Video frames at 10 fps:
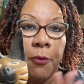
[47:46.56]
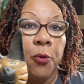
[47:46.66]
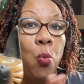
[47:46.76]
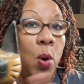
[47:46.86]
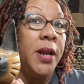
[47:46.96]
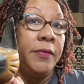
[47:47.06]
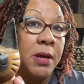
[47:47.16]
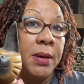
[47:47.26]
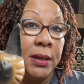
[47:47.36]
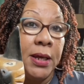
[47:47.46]
one of
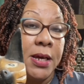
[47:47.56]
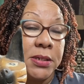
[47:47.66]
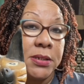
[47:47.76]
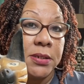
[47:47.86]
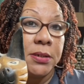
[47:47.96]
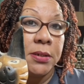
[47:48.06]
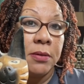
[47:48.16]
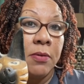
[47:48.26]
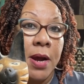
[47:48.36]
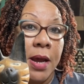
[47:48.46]
them at least,
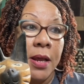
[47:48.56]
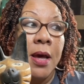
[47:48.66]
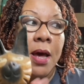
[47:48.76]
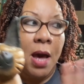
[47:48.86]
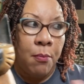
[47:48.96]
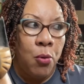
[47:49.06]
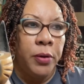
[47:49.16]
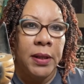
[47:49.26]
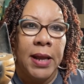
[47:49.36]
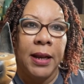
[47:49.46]
right? I'm more
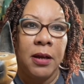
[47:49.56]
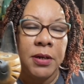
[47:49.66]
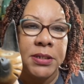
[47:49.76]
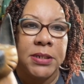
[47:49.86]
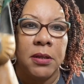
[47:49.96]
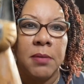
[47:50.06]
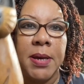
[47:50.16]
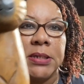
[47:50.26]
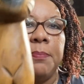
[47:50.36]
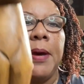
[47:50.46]
than likely gonna sell them
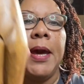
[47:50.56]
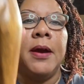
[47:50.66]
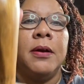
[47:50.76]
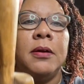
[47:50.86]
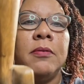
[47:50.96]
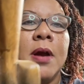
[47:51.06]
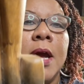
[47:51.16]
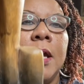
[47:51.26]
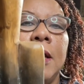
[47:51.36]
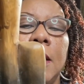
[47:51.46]
as a pair,
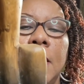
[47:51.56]
right?